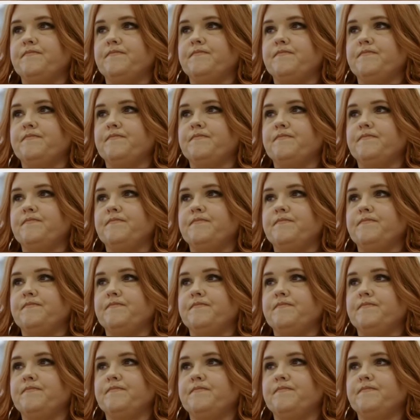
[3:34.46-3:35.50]

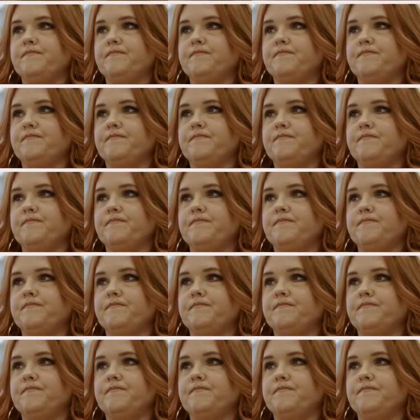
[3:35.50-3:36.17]
No one is speaking in this clip.